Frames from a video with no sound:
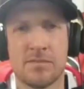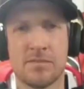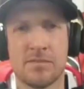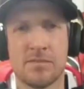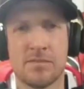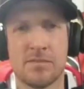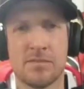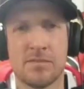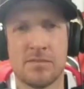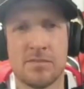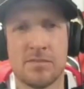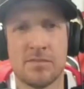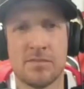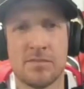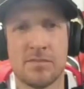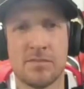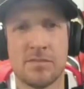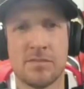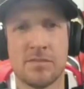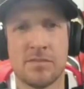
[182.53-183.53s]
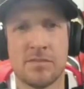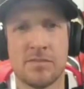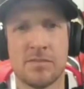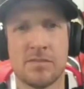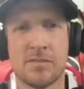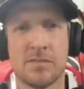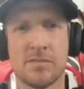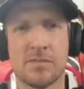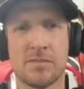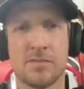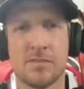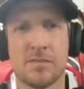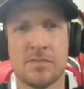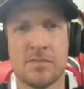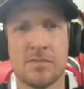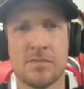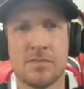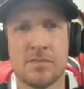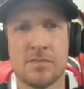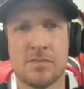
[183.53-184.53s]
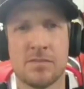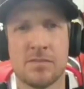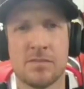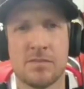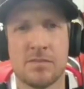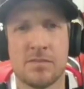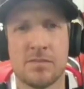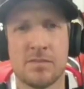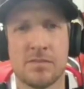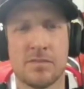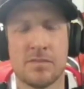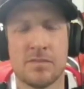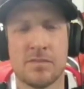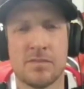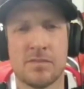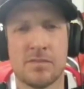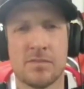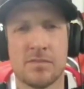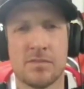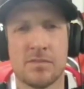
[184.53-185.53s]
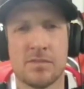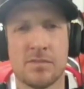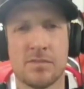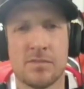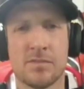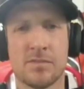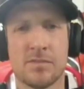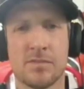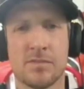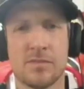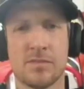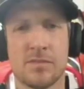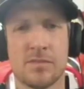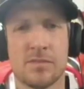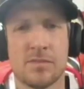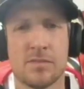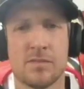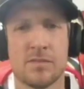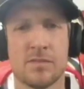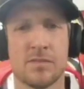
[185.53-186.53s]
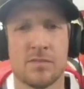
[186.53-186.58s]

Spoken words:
This person isn't speaking.